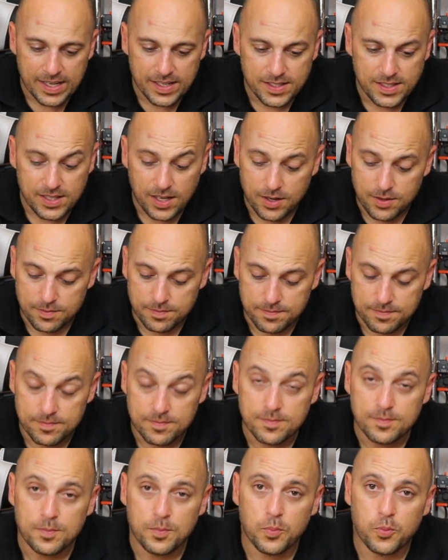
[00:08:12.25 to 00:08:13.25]
So
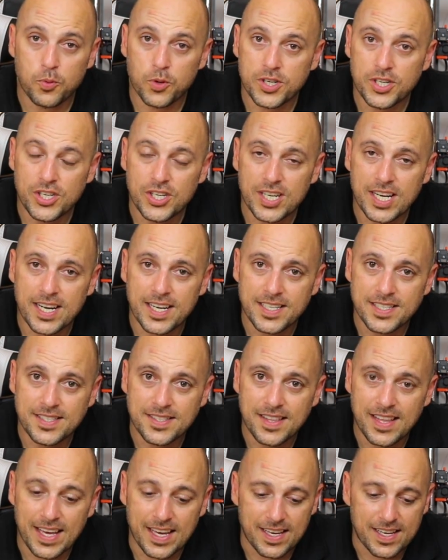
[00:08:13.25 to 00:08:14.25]
what do you
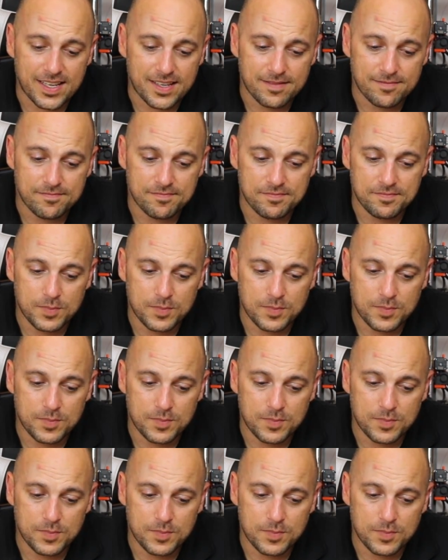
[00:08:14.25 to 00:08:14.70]
guys think?